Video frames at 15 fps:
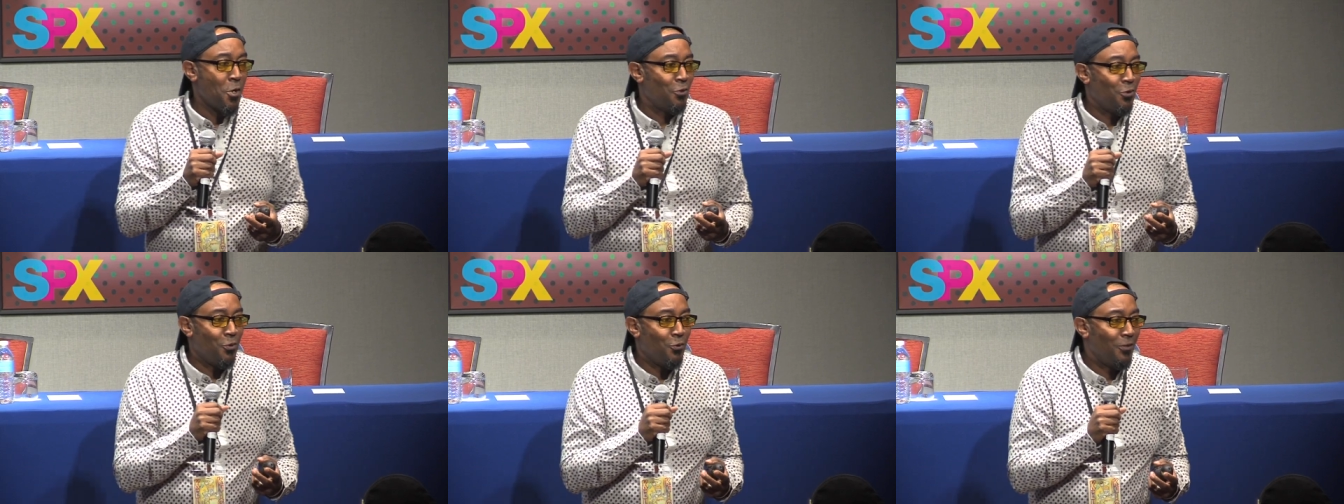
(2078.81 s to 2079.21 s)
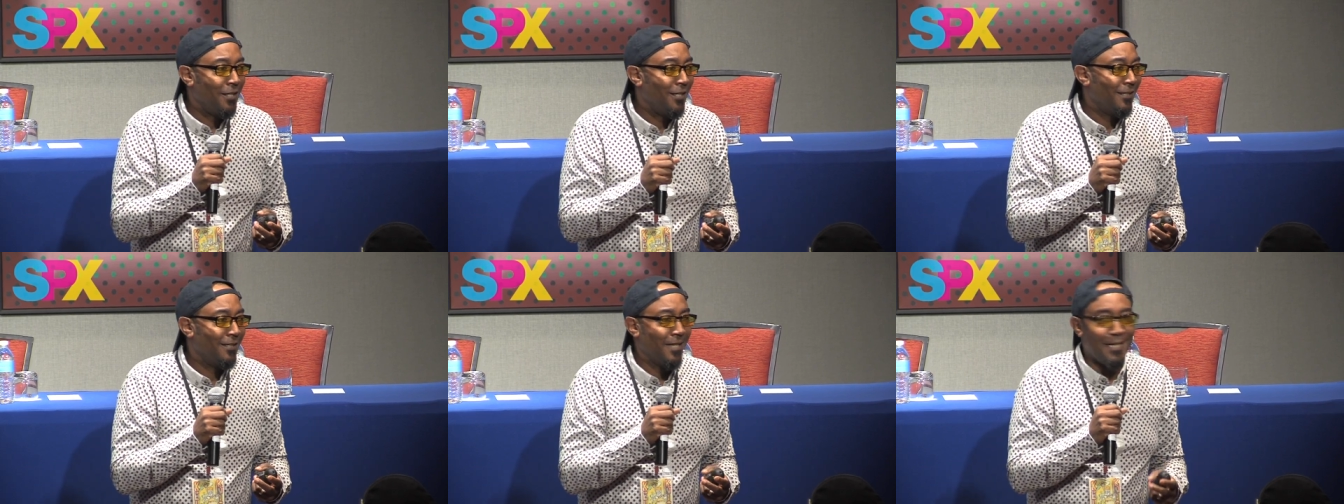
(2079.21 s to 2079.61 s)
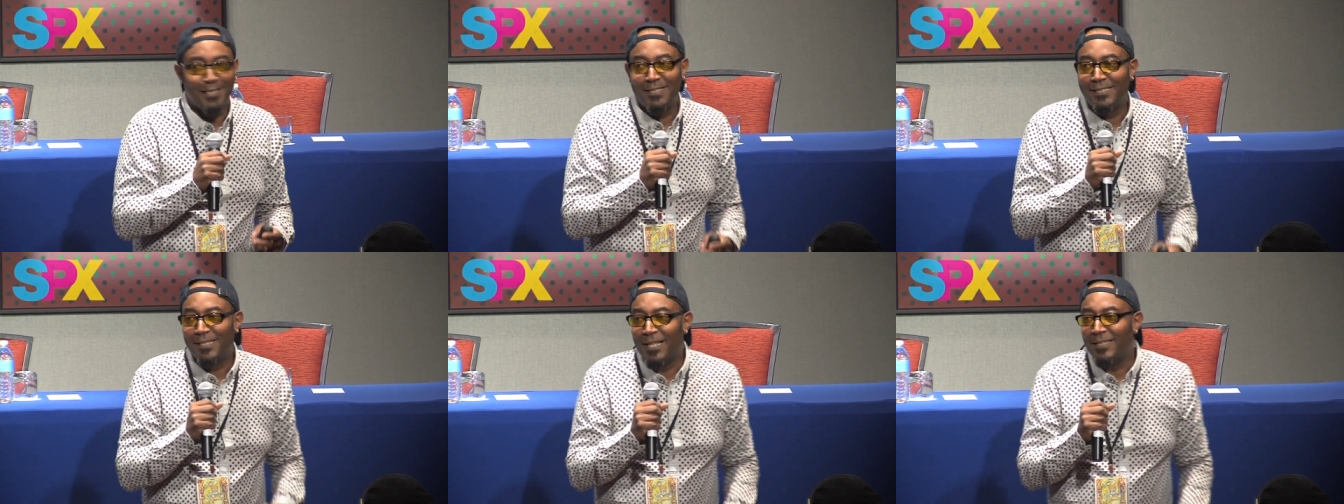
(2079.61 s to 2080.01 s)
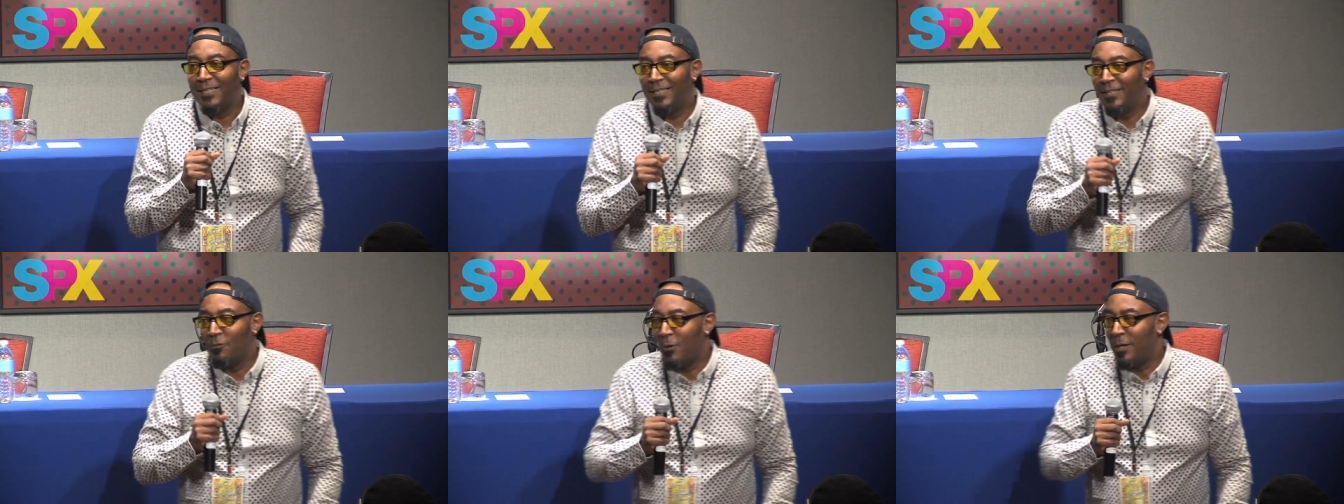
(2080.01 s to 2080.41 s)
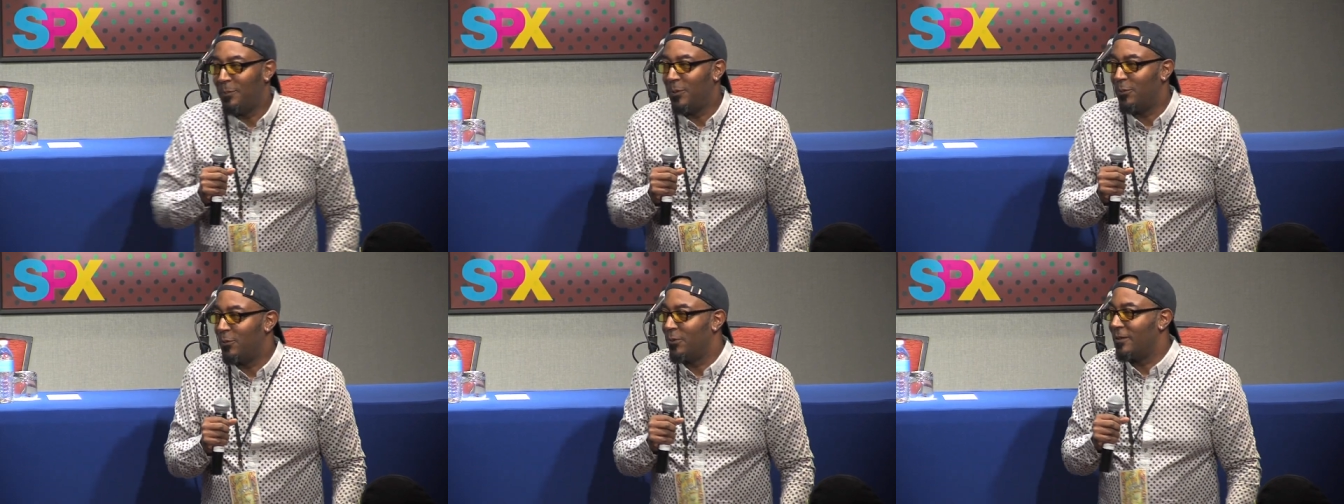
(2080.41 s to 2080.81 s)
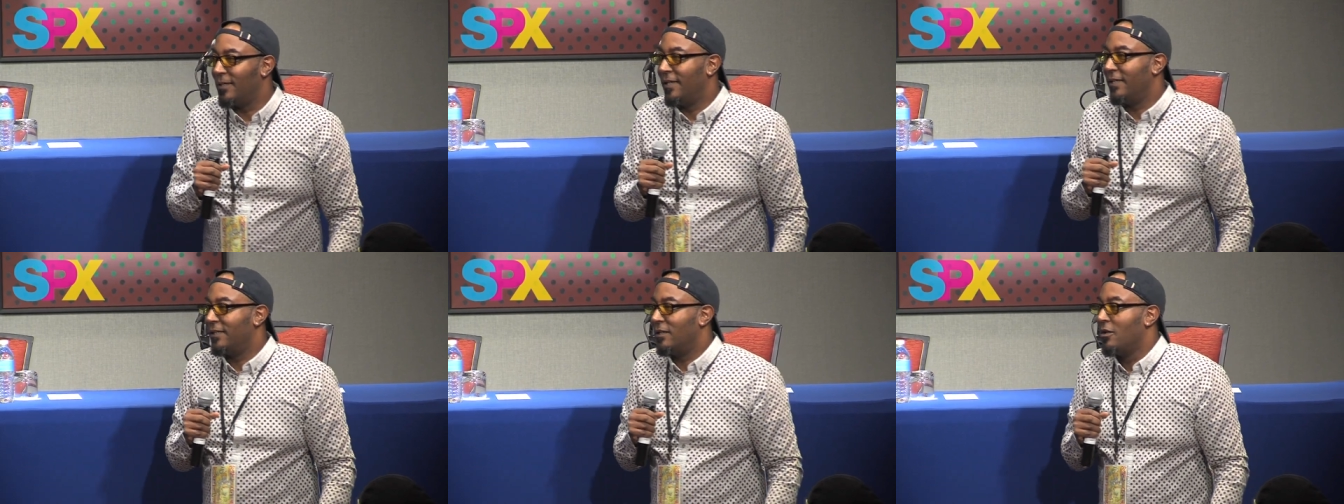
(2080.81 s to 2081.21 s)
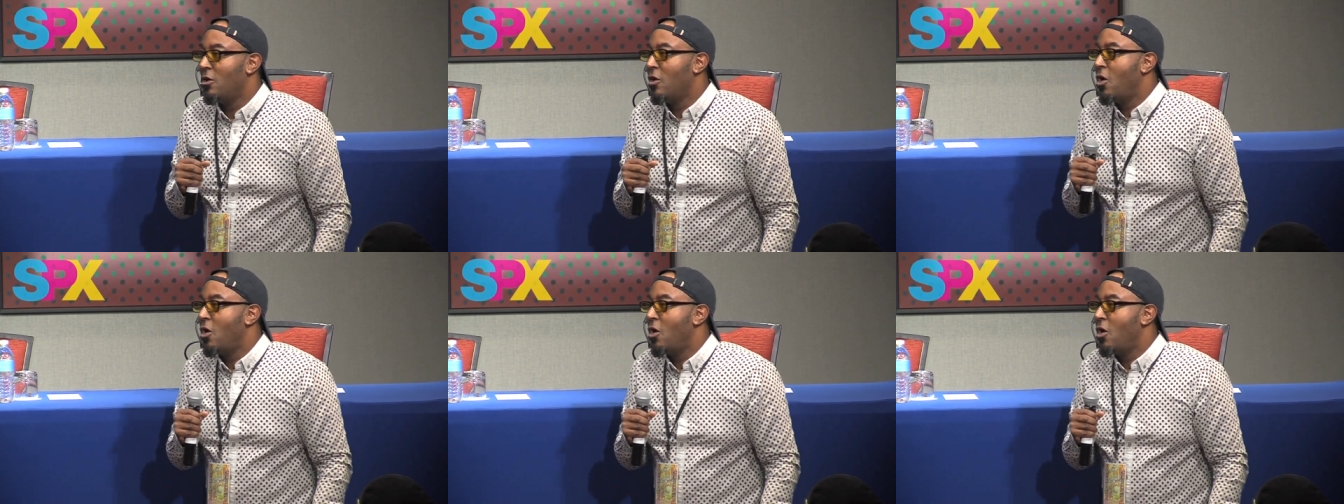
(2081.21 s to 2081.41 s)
Do you think, like, suddenly white people were like,